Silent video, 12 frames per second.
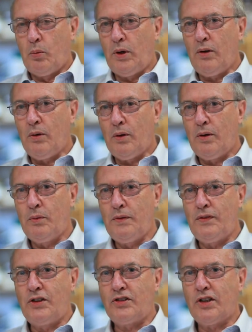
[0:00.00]
Well,
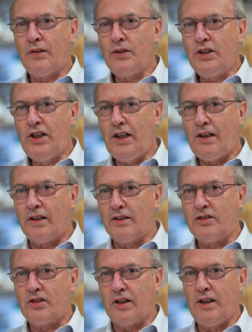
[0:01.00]
we've discovered
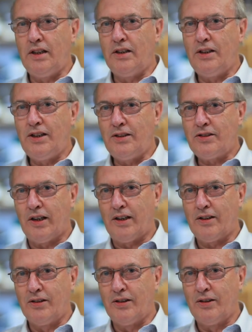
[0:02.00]
gears in an
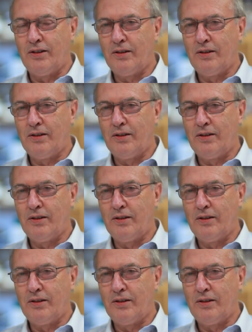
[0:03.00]
insect.